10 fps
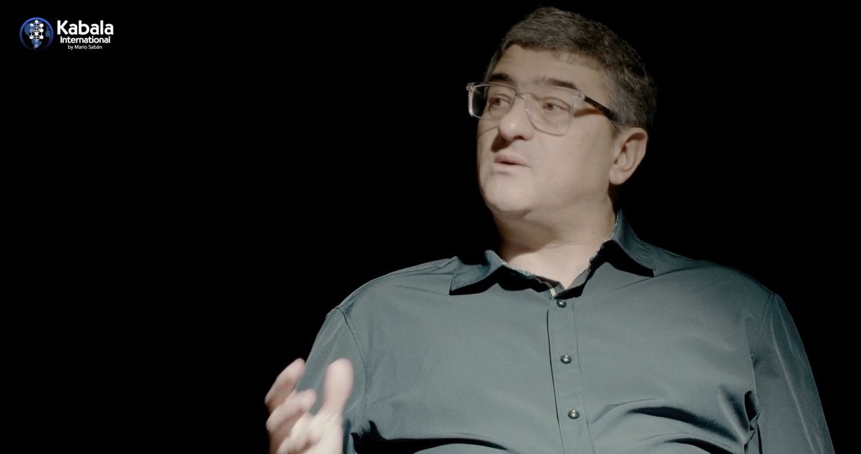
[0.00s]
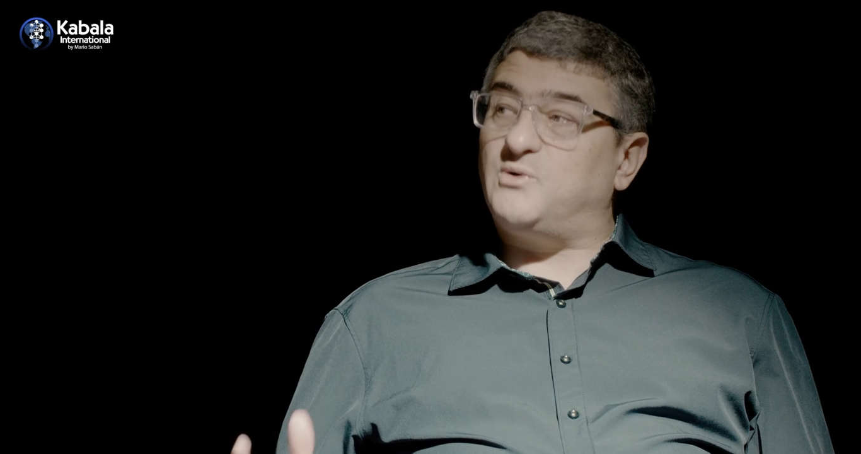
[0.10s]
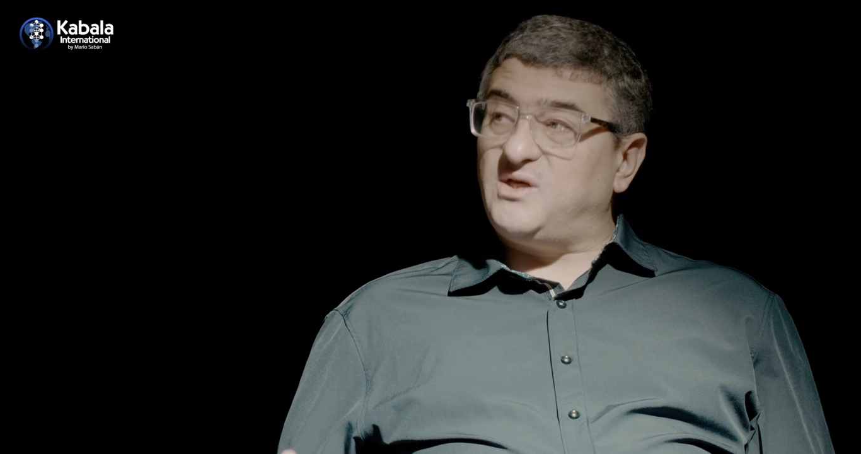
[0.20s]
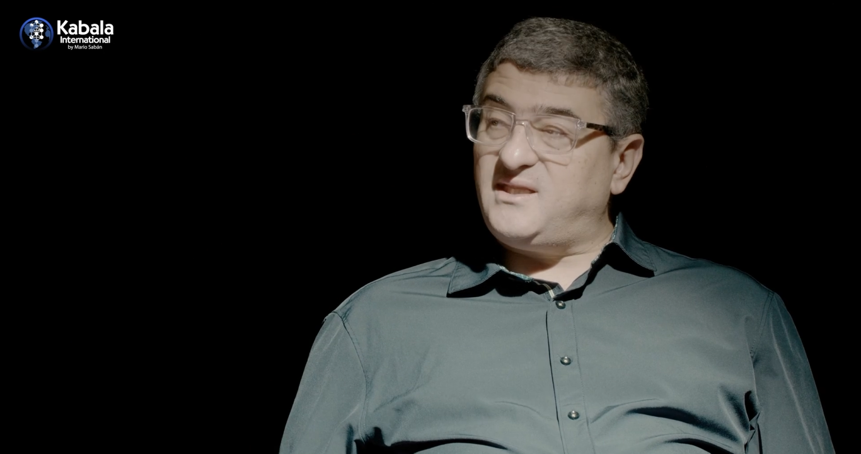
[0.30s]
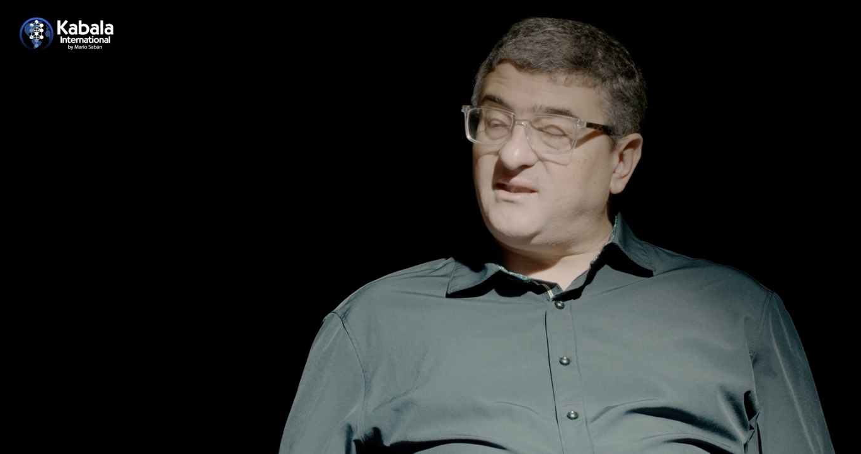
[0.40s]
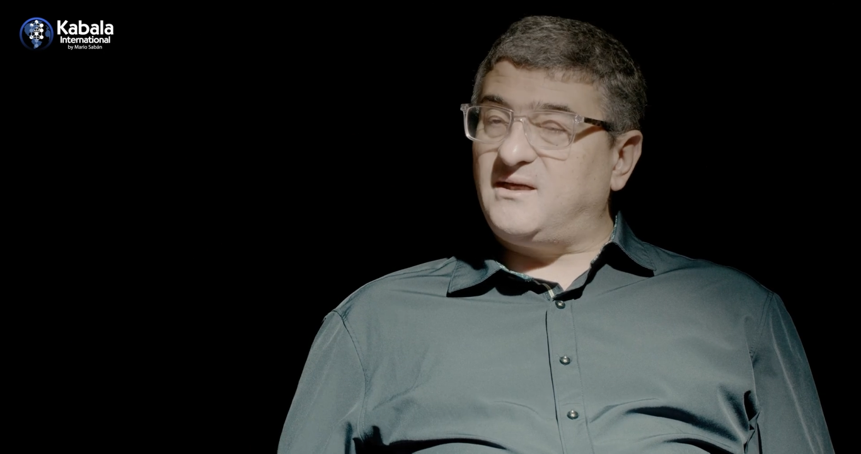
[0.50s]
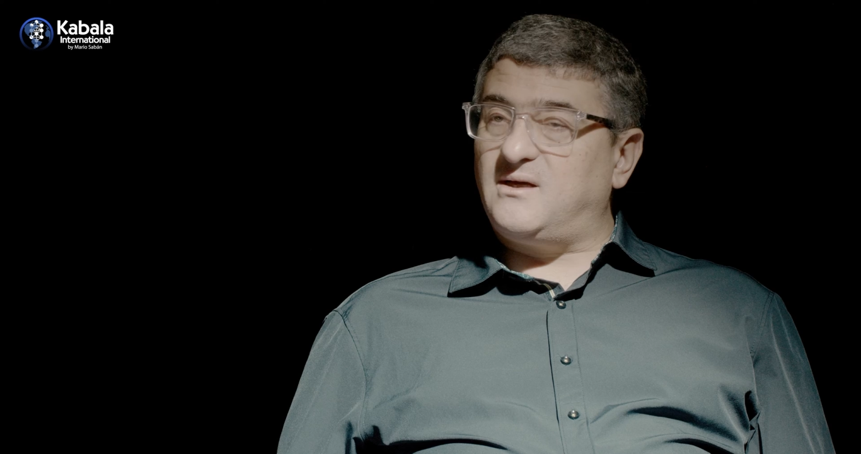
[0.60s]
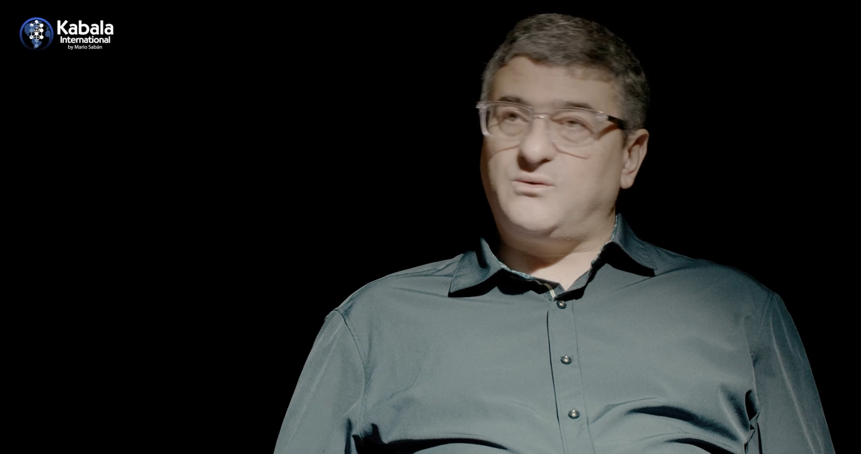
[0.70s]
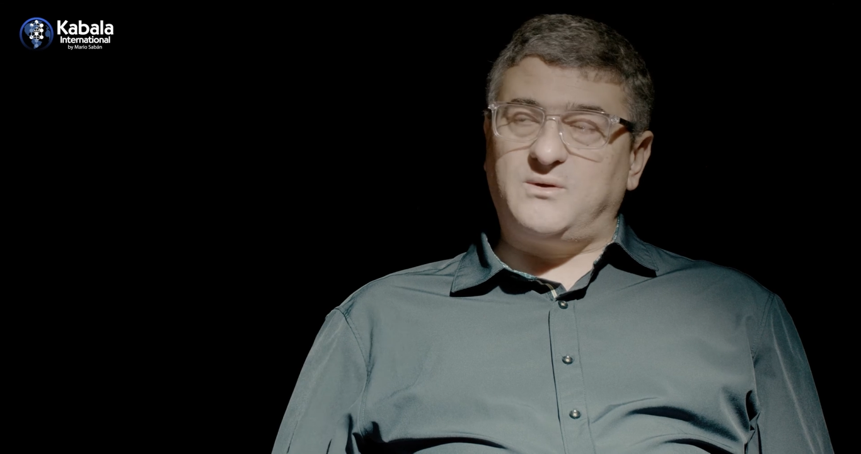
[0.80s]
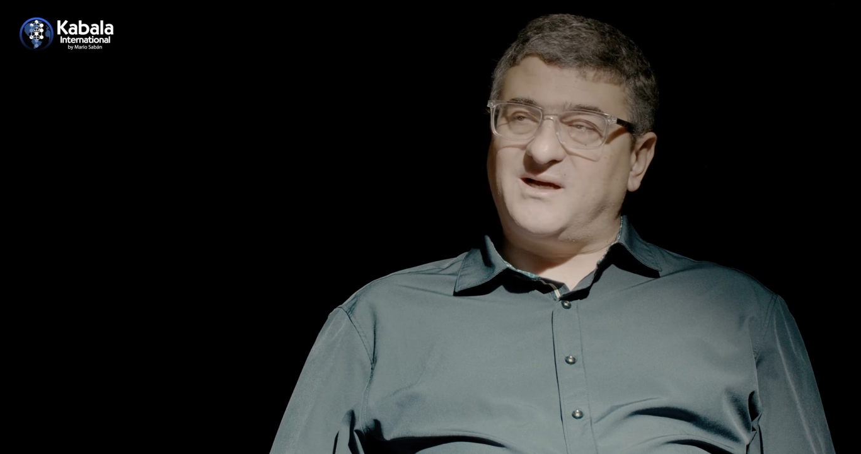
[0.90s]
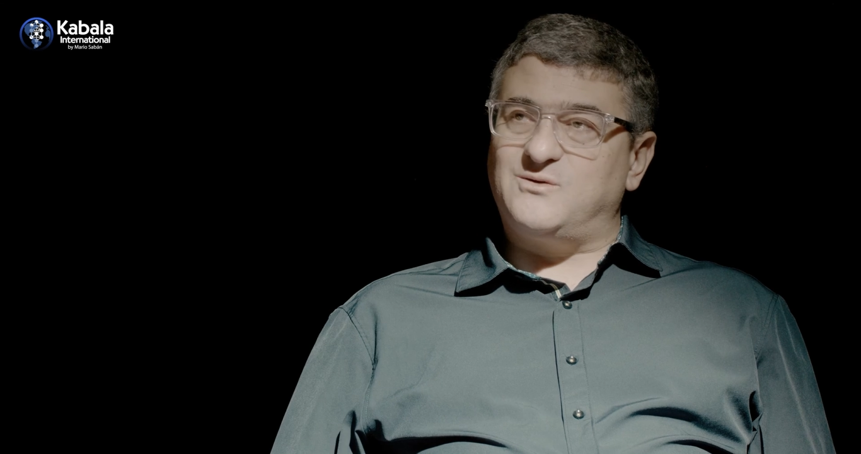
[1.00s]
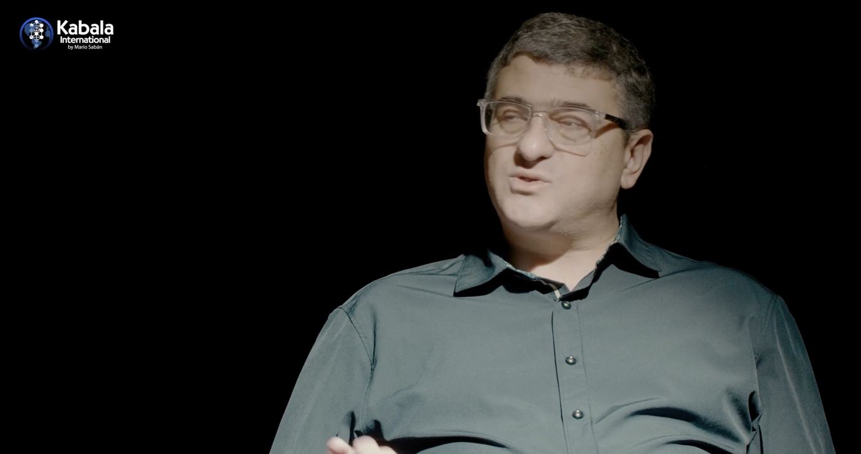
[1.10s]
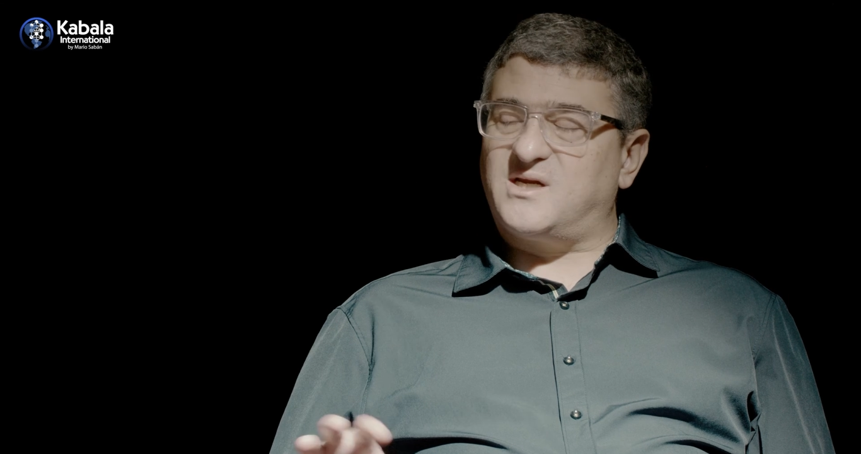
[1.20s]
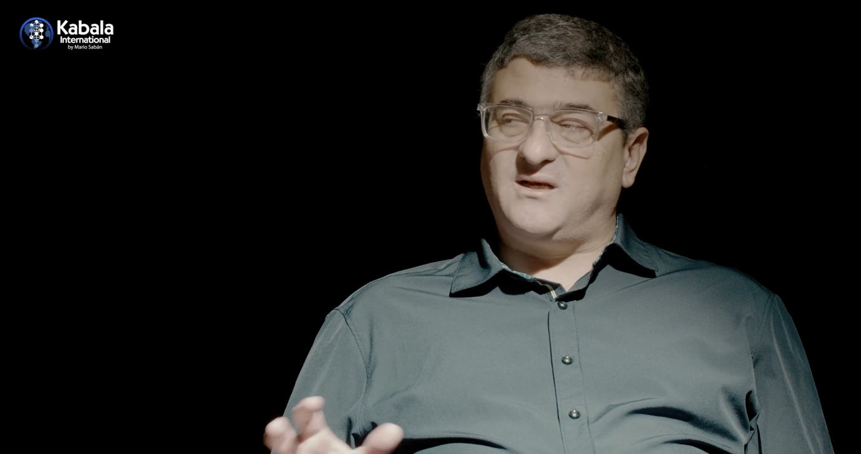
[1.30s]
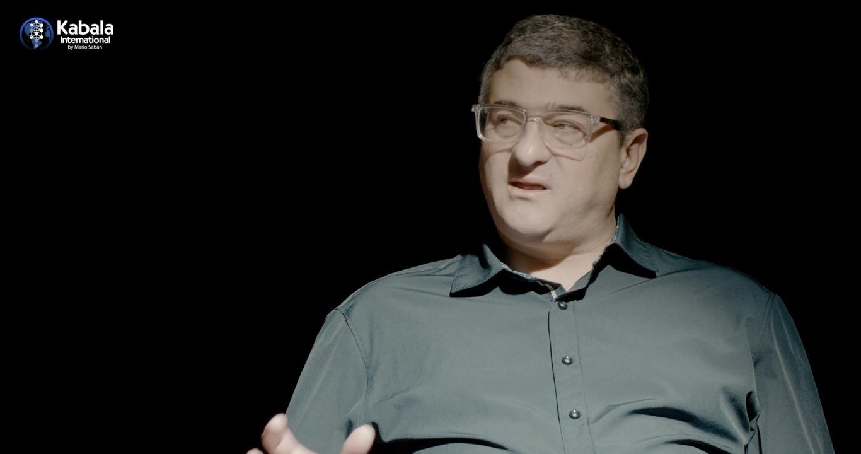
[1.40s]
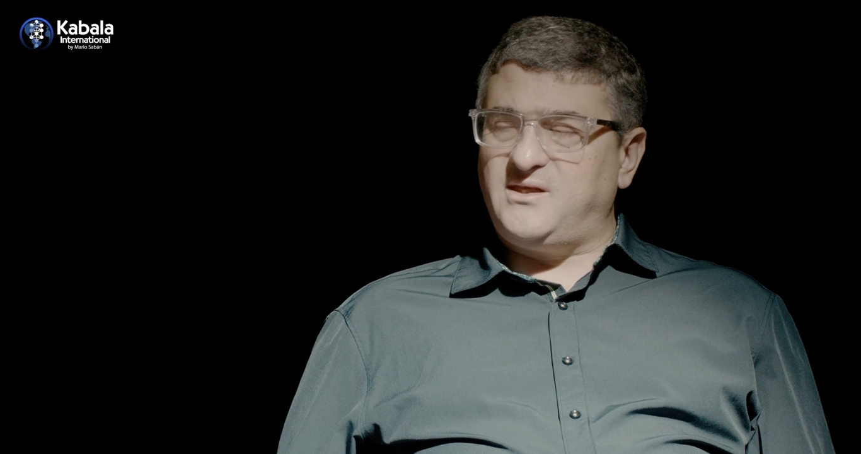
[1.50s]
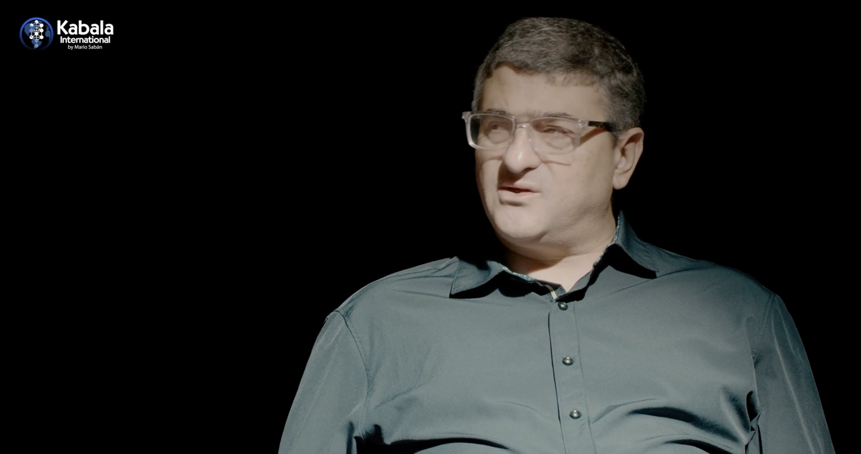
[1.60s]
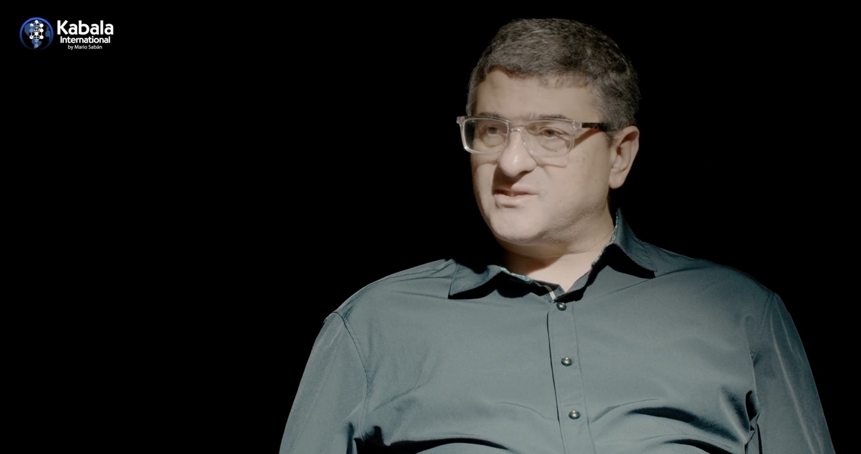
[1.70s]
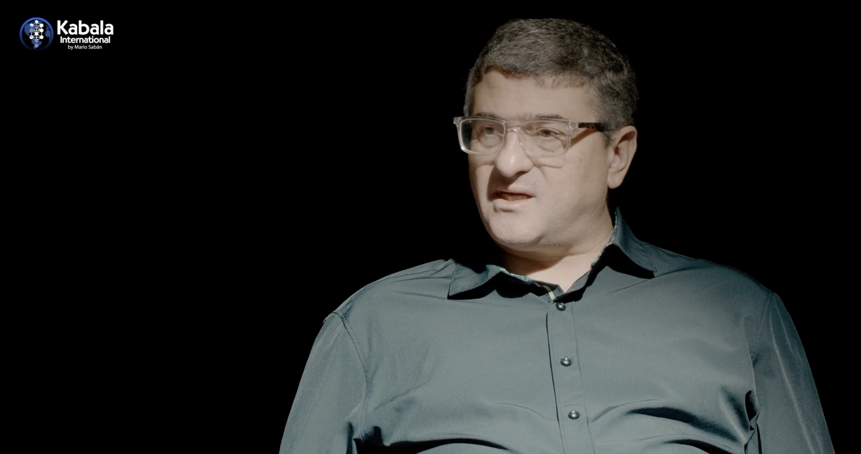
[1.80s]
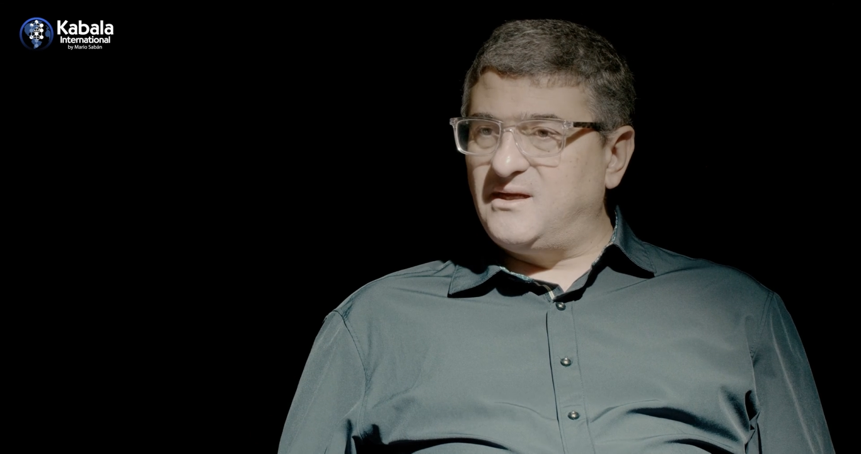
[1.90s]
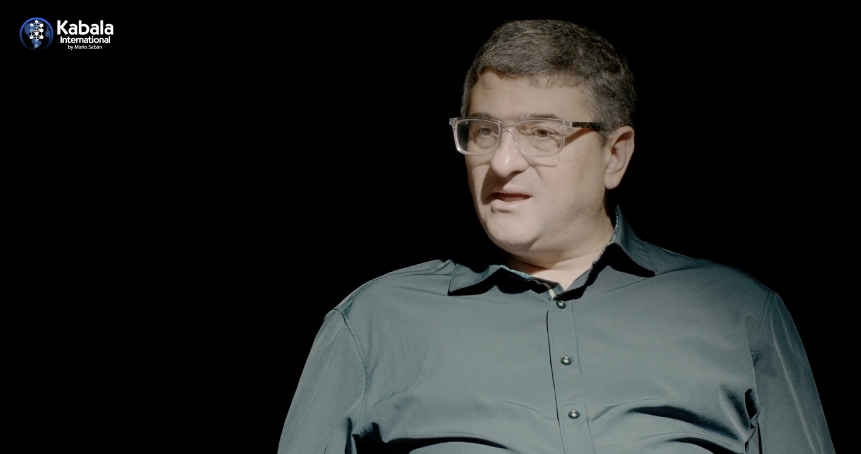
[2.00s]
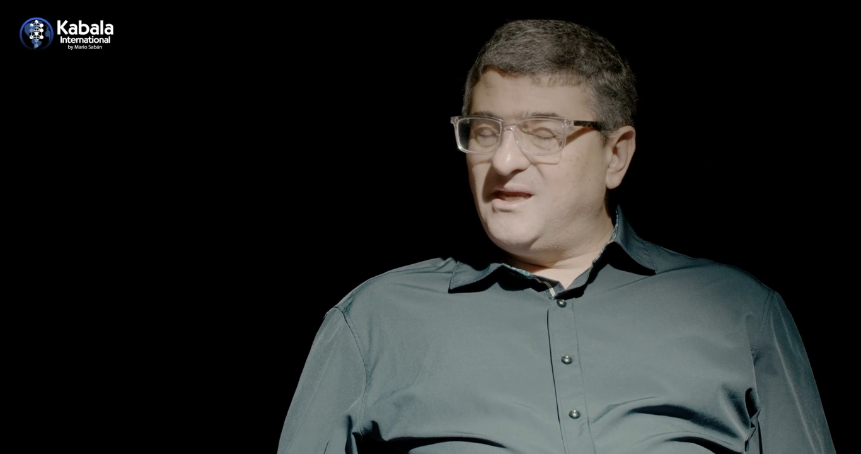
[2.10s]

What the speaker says: cause or a religious cause.